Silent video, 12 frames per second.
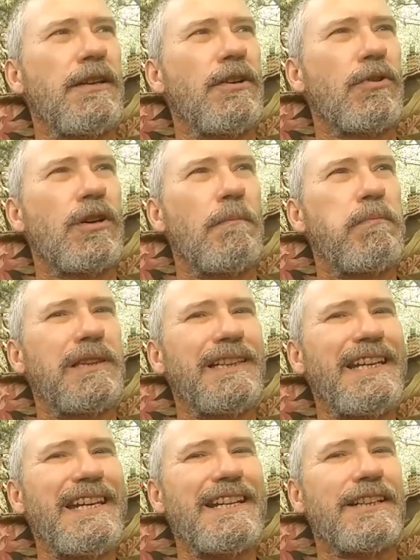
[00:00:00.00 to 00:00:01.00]
you know,
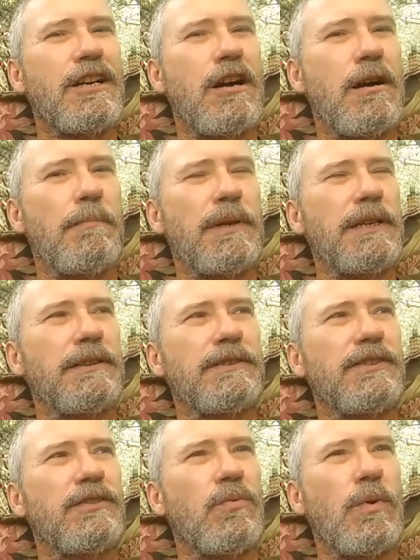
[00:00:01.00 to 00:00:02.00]
complete
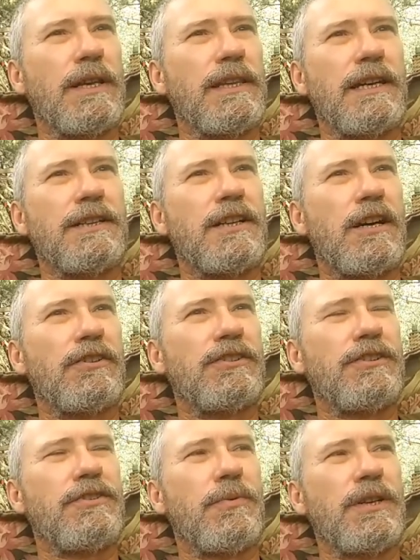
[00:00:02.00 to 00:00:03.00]
incompetence in the way that entire
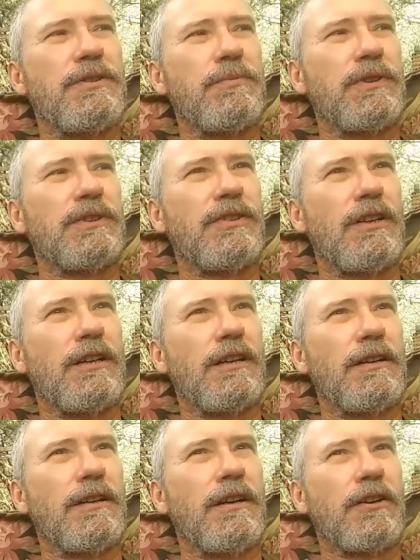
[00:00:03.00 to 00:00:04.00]
situation was
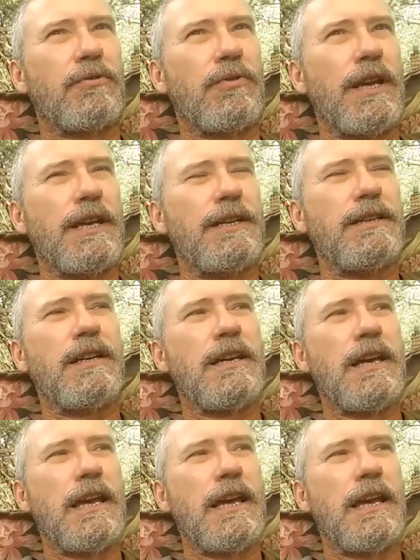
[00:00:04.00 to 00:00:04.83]
uh, uh, created